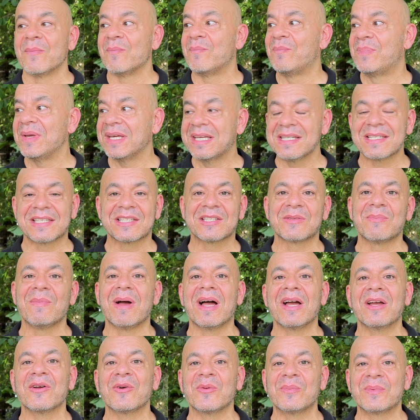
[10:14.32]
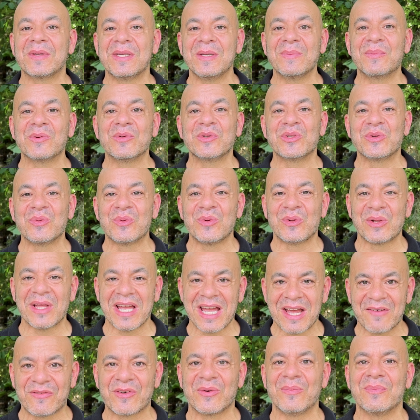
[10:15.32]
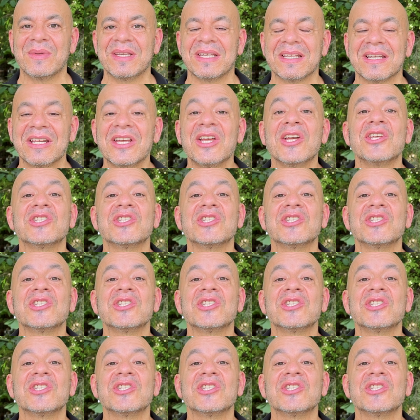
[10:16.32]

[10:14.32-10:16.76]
biggest smile people you will ever meet.